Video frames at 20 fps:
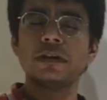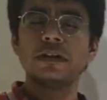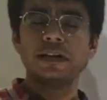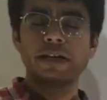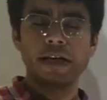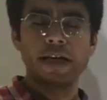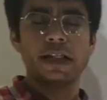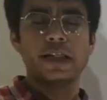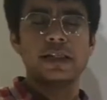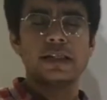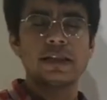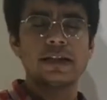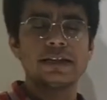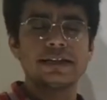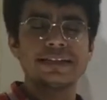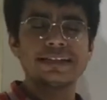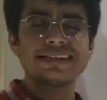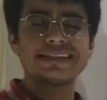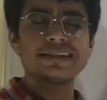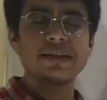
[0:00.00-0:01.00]
tell that
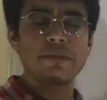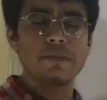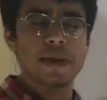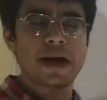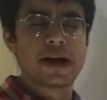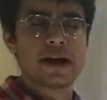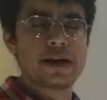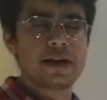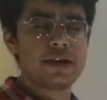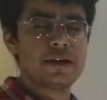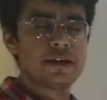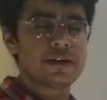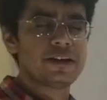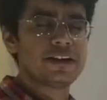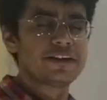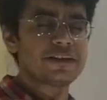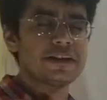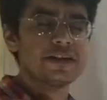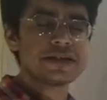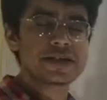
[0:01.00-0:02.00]
this is the pen, this
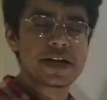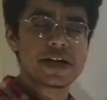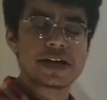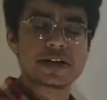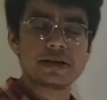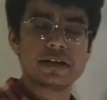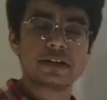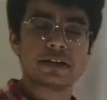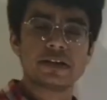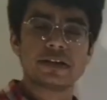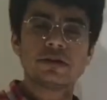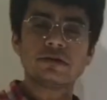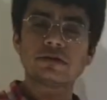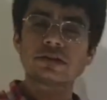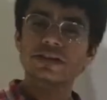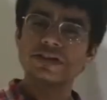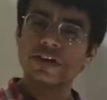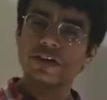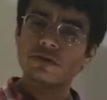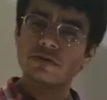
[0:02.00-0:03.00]
is the triangle thing or the
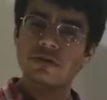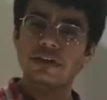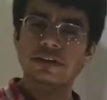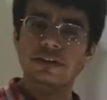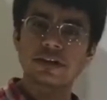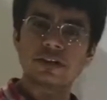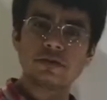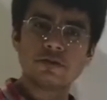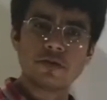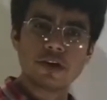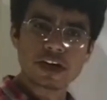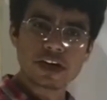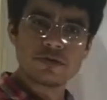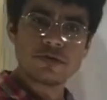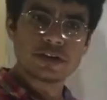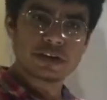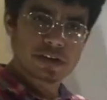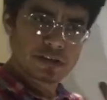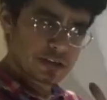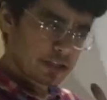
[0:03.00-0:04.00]
circular thing,
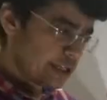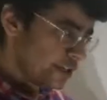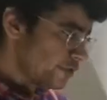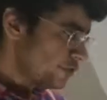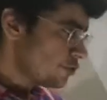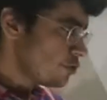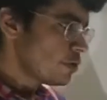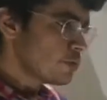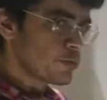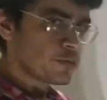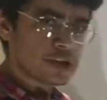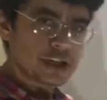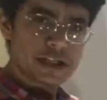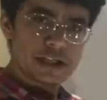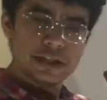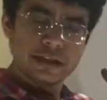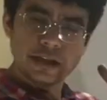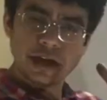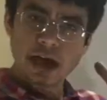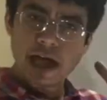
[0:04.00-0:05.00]
whatever things you are putting
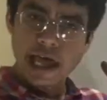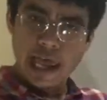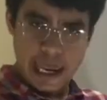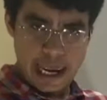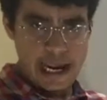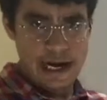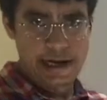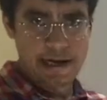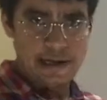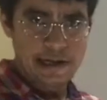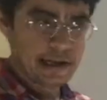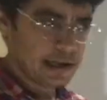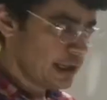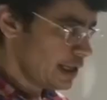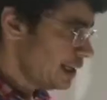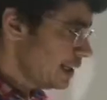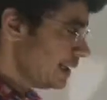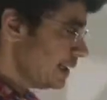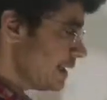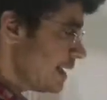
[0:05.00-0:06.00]
in the hand.
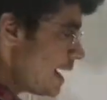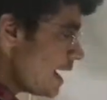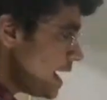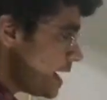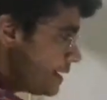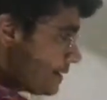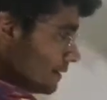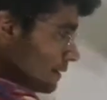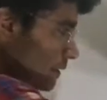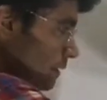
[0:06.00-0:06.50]
That